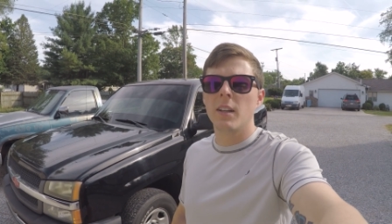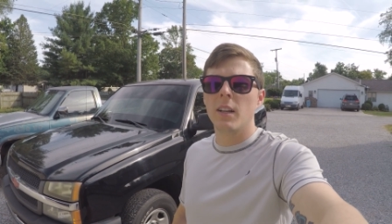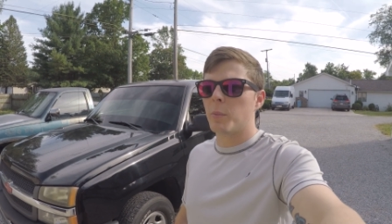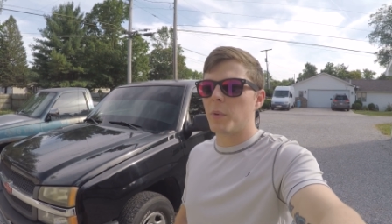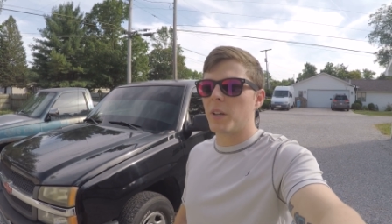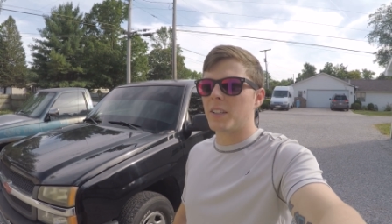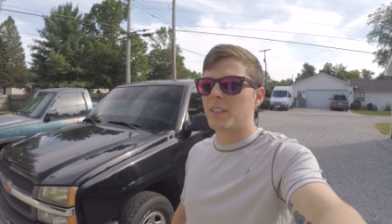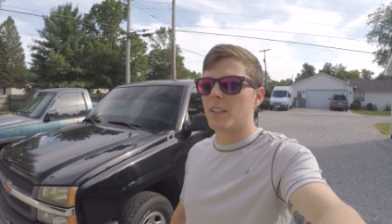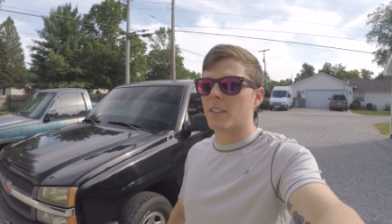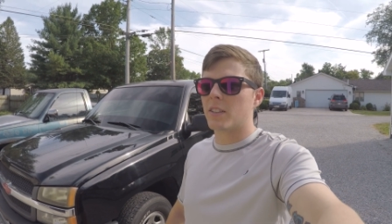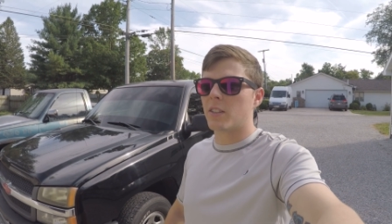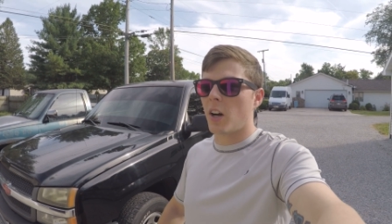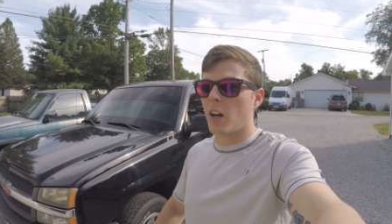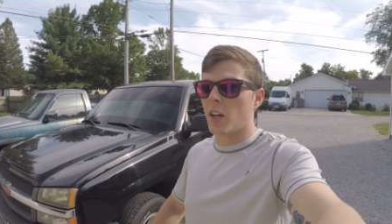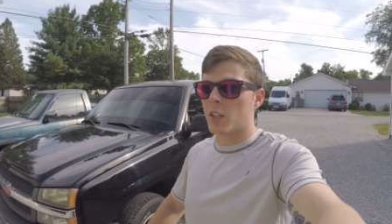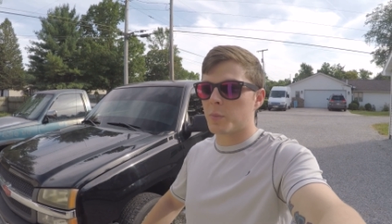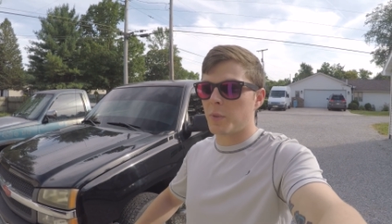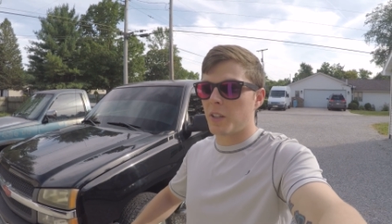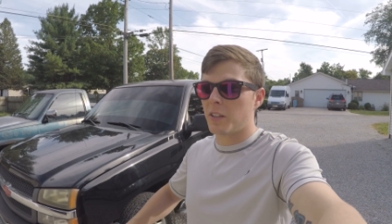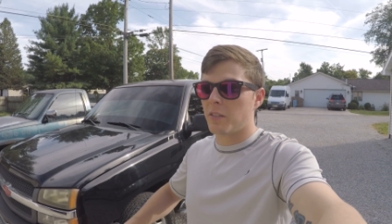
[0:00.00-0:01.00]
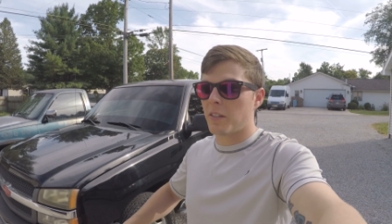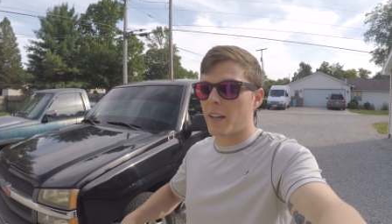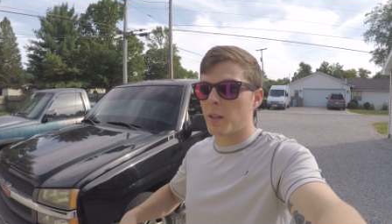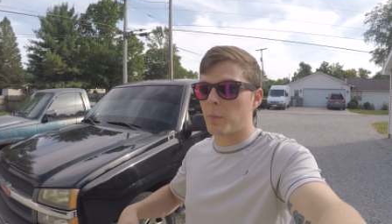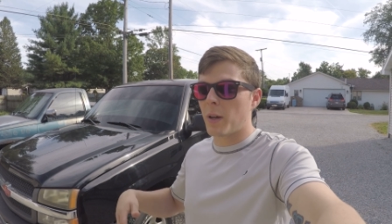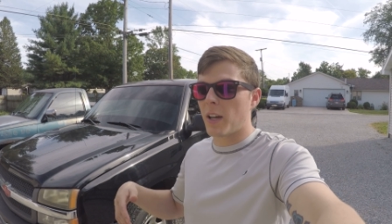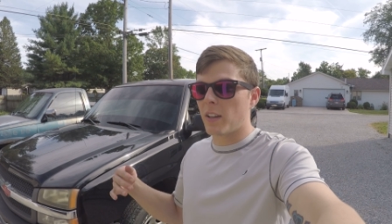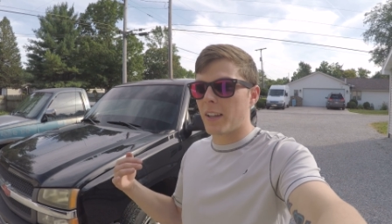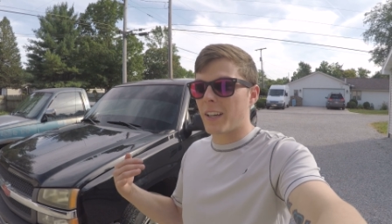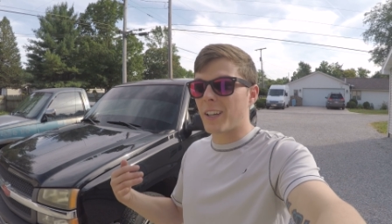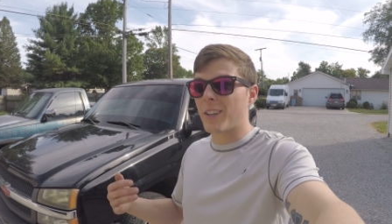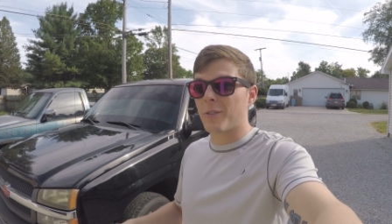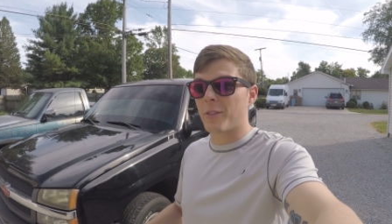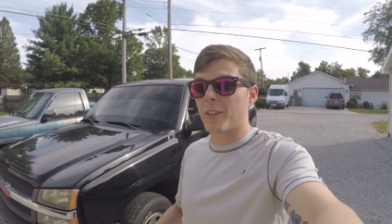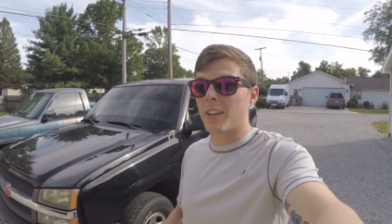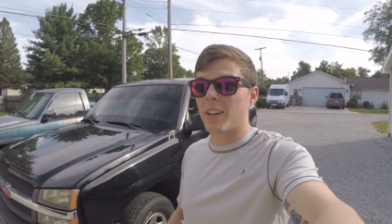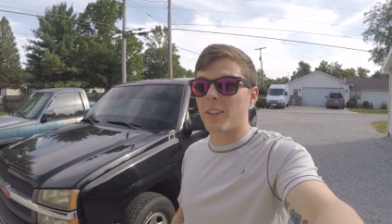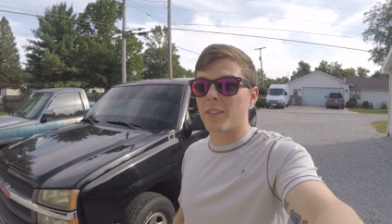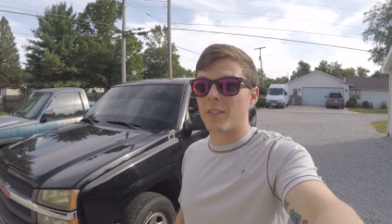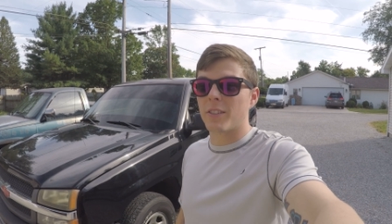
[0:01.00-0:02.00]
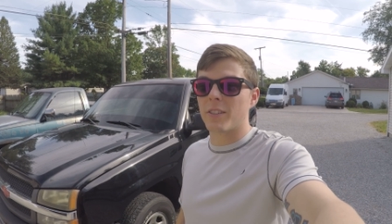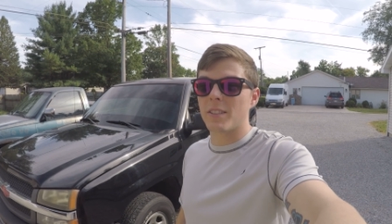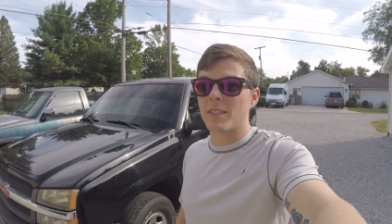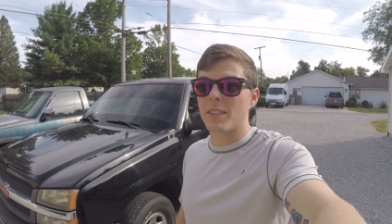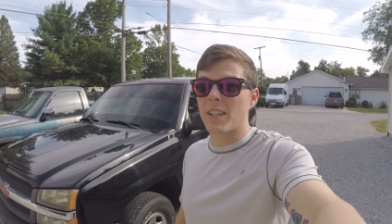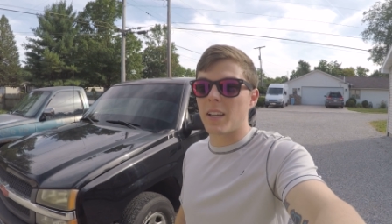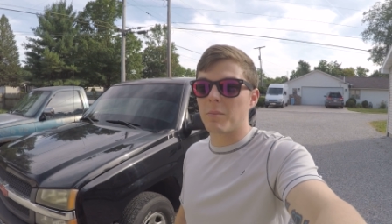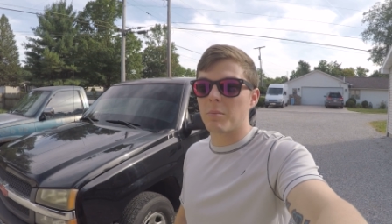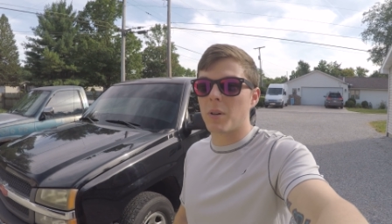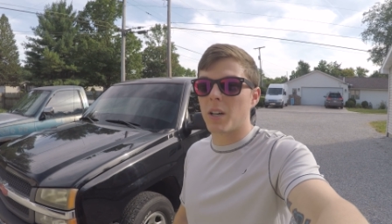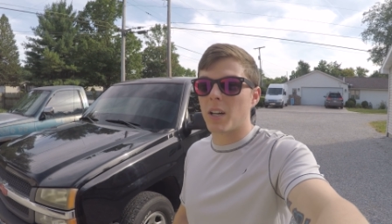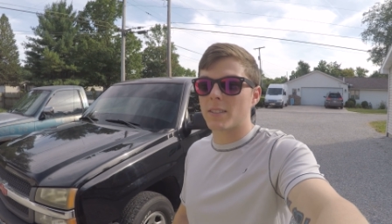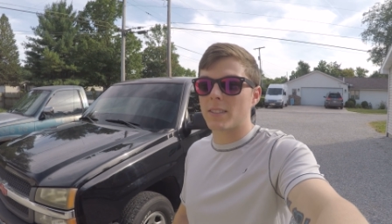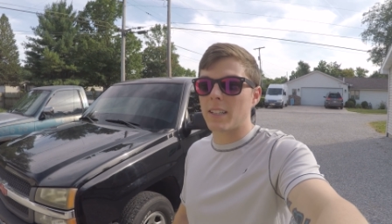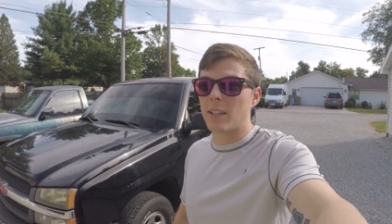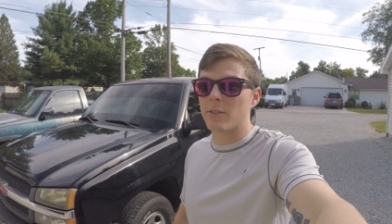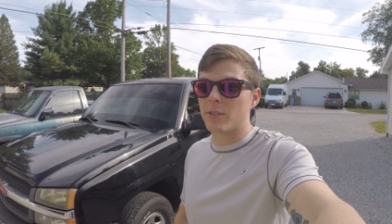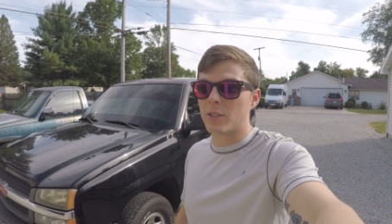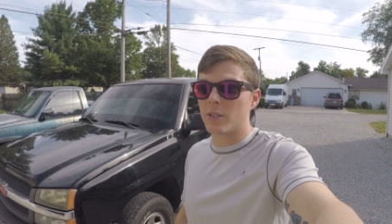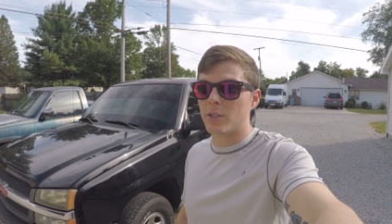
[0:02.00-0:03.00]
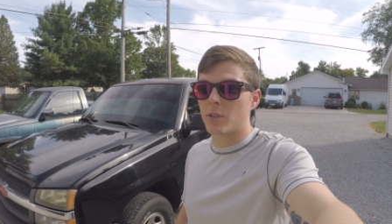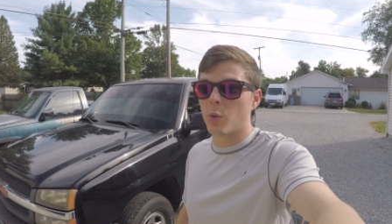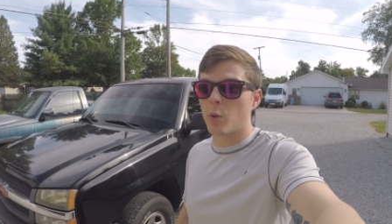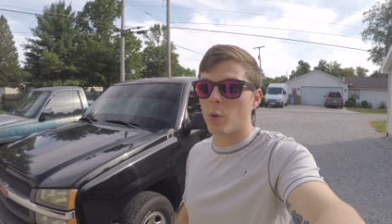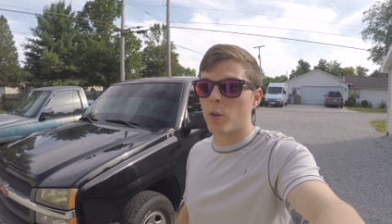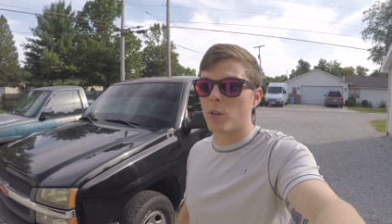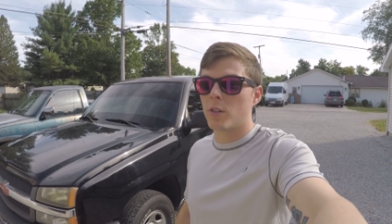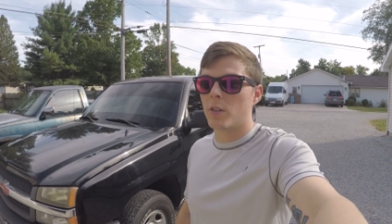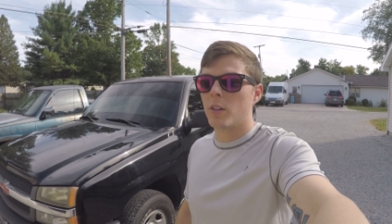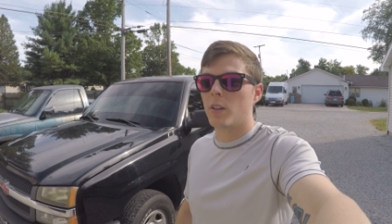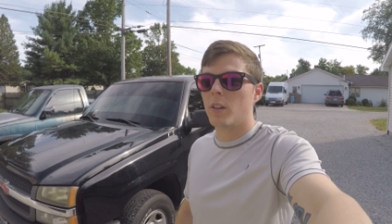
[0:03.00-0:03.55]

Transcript: It did cost me right about like 310 bucks out the door.